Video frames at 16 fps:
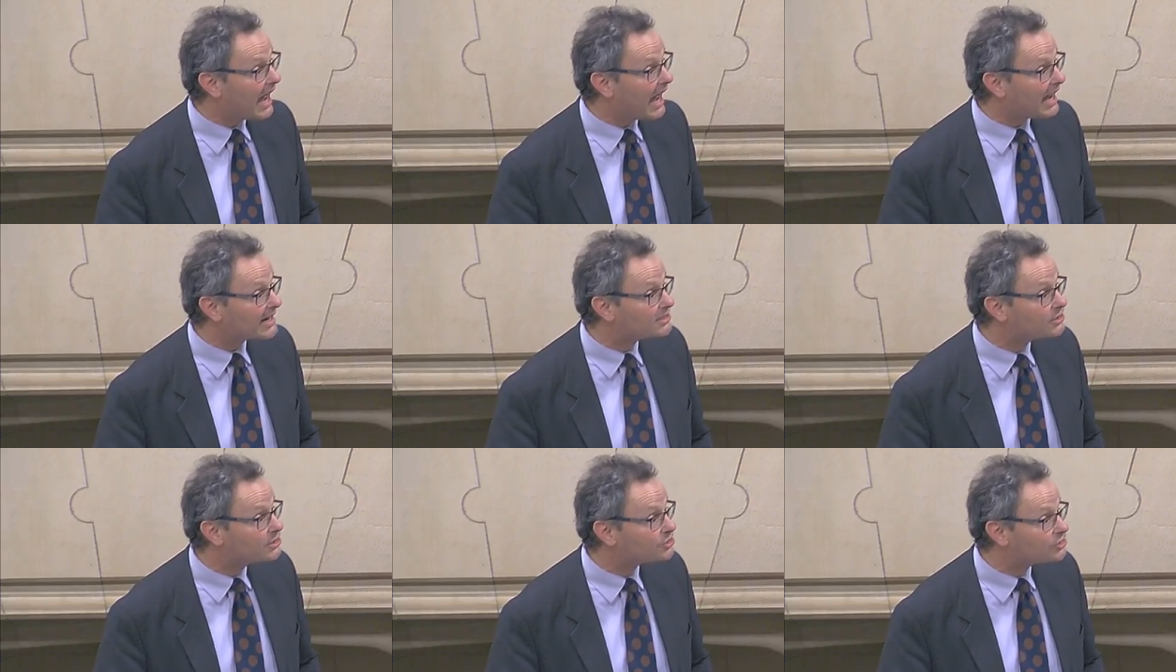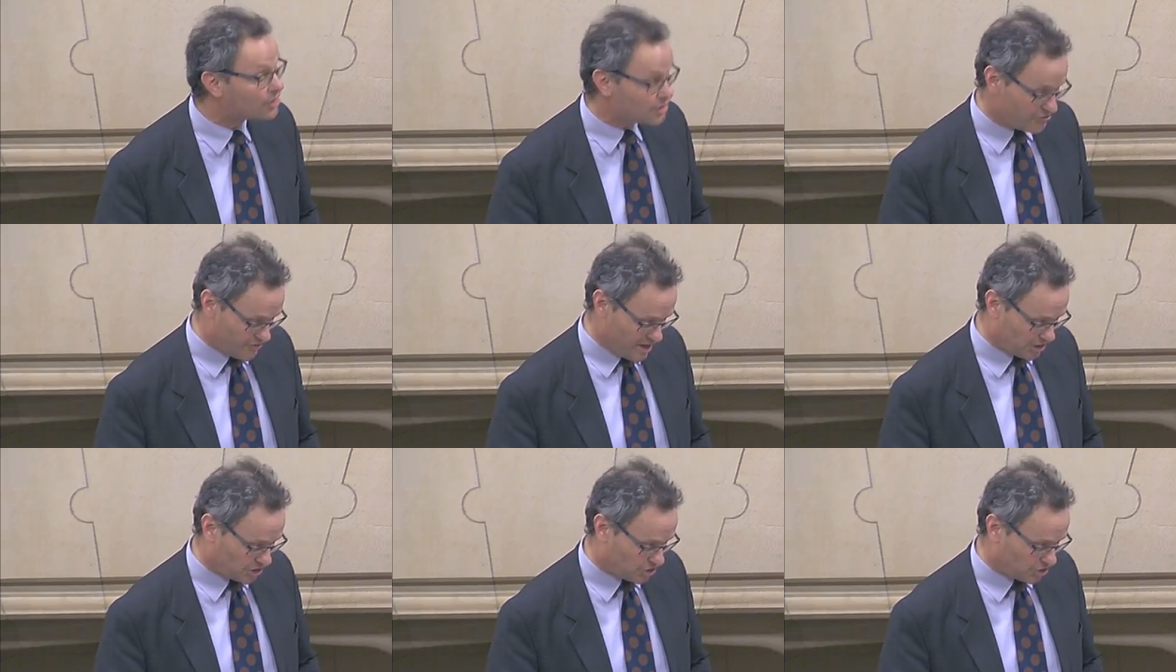and
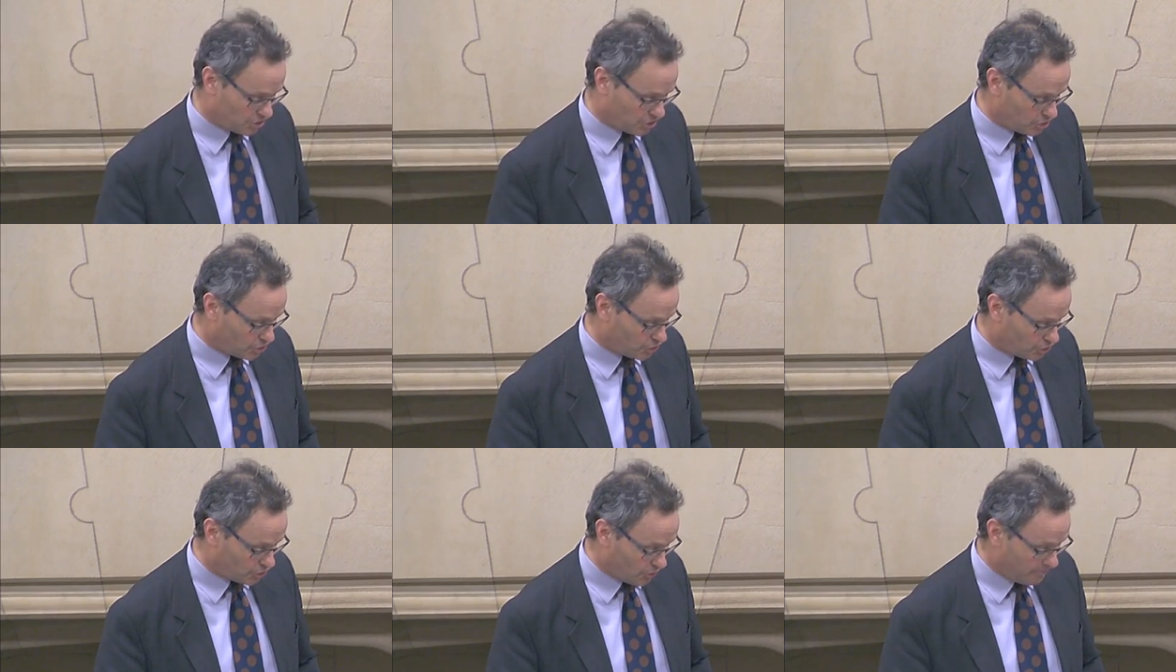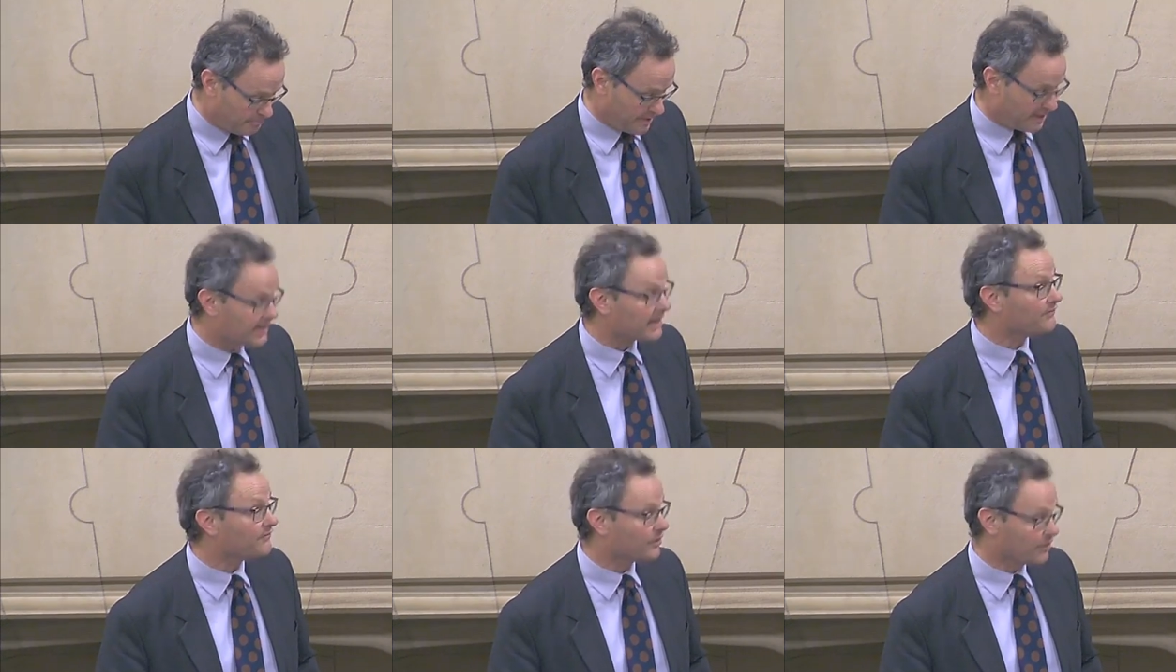consideration should be
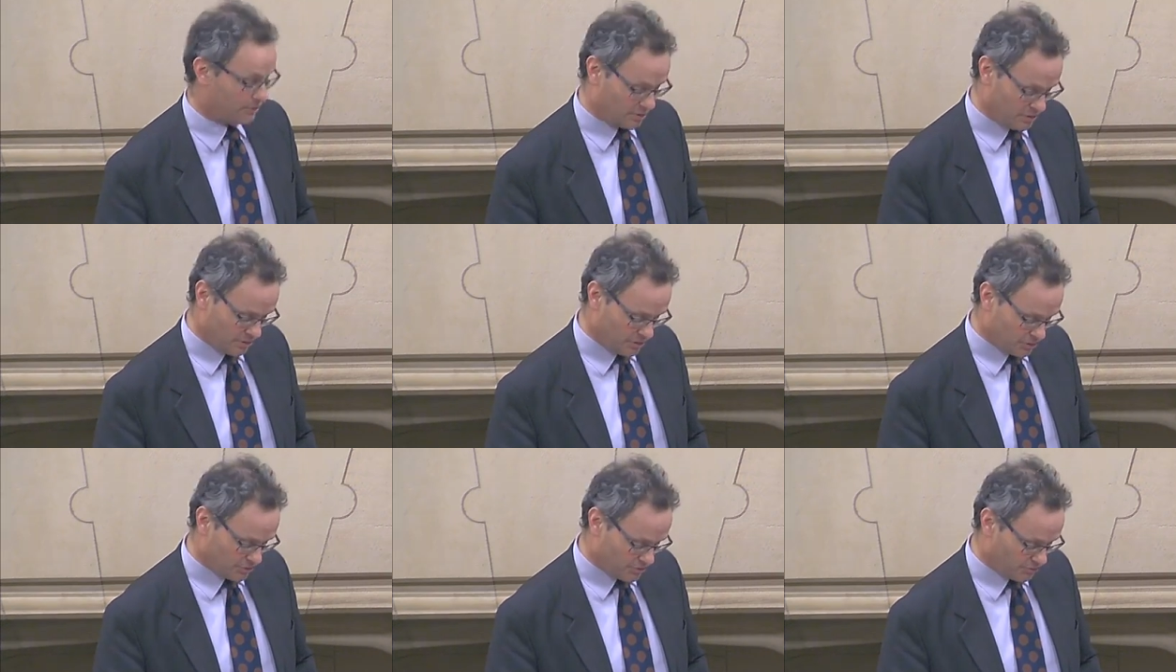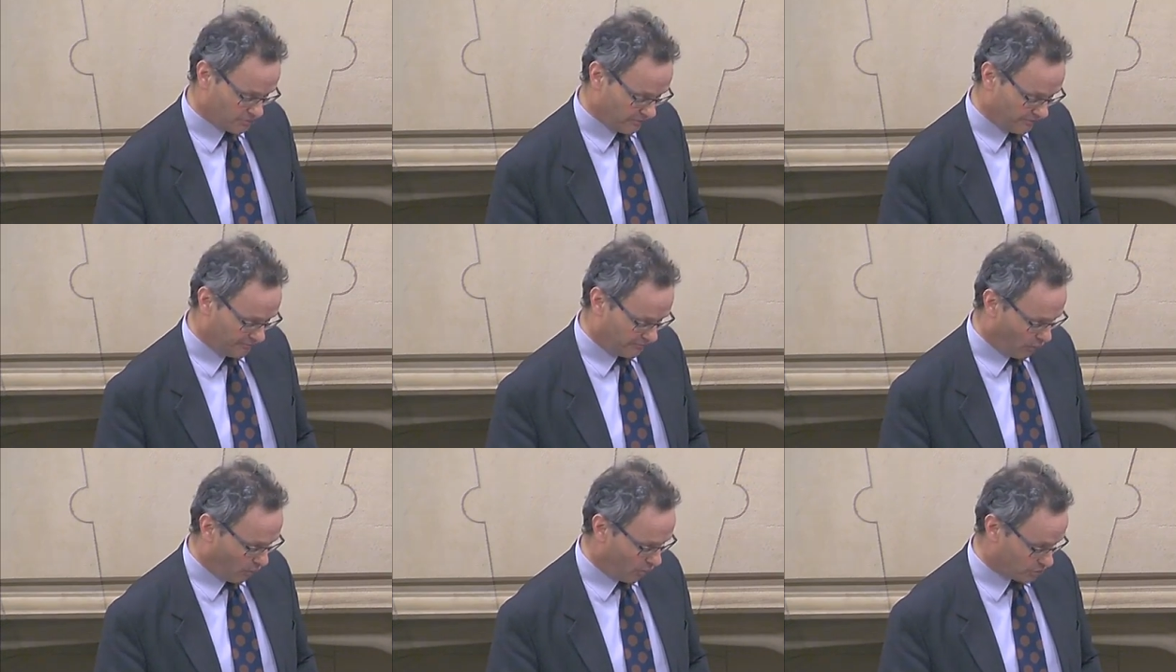given
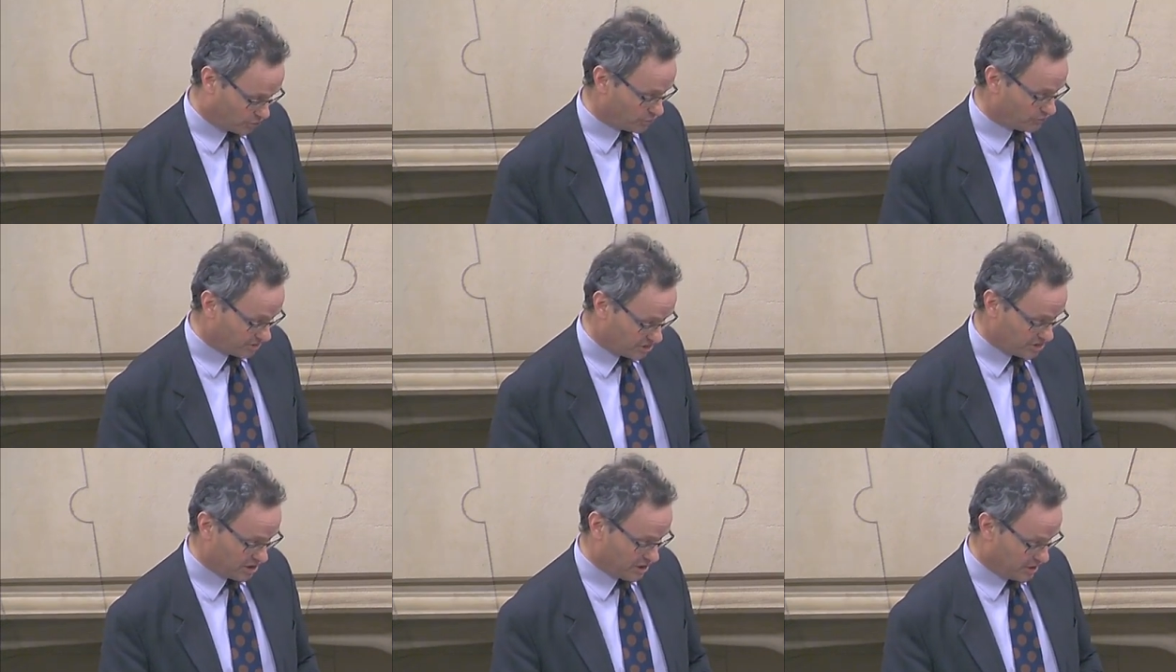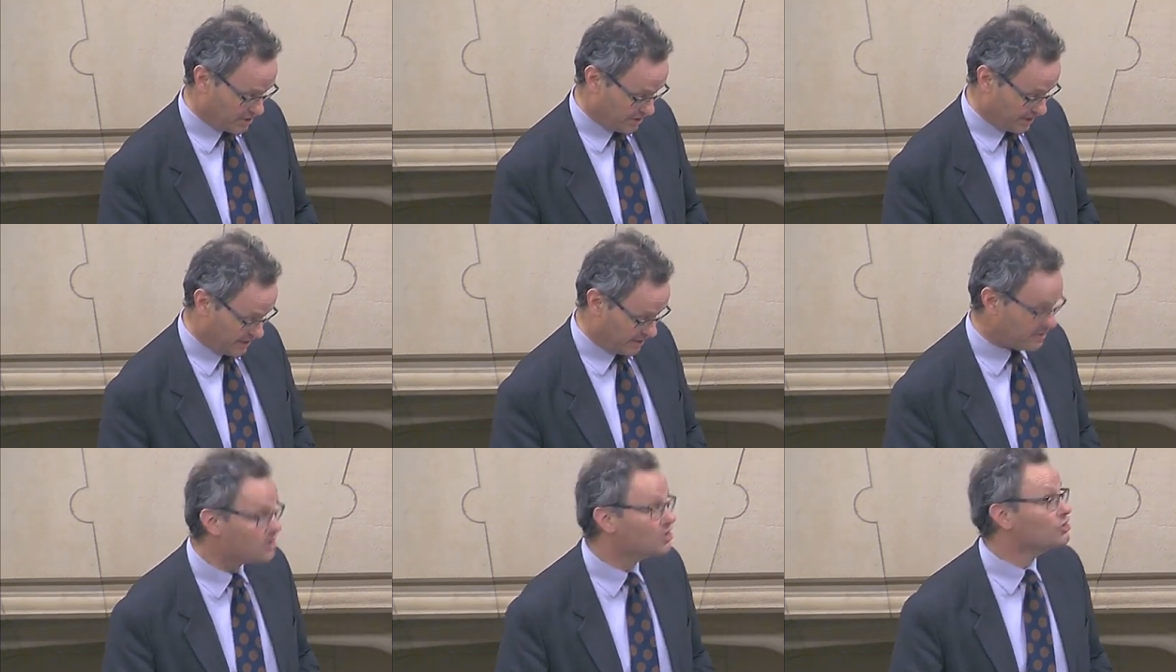to
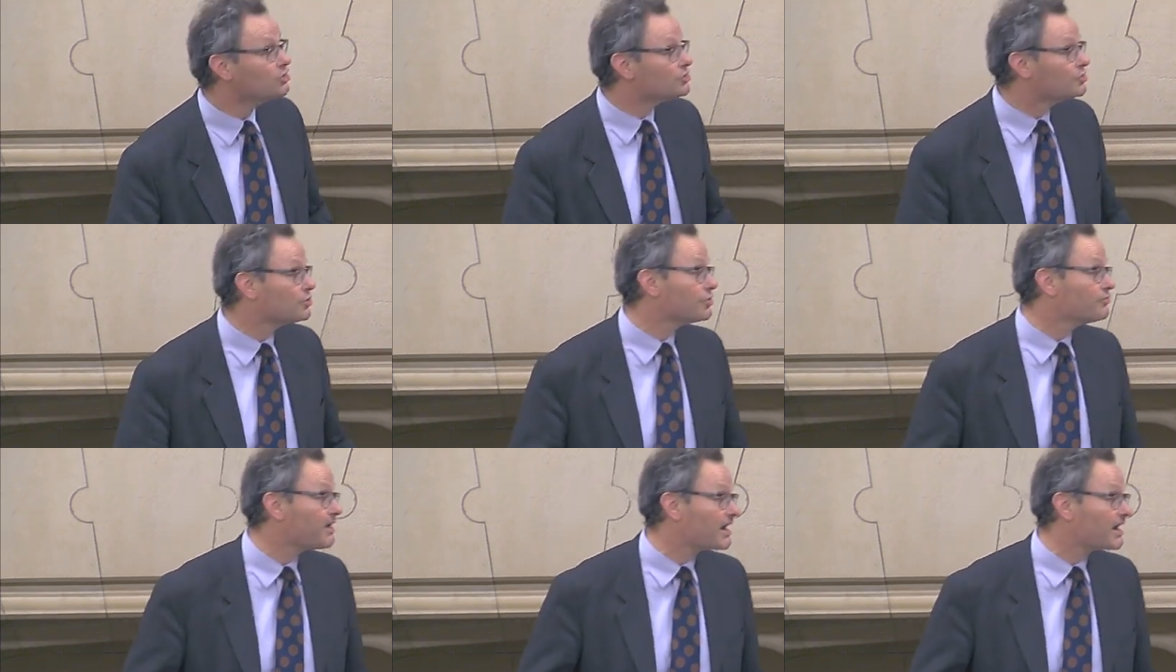returning to the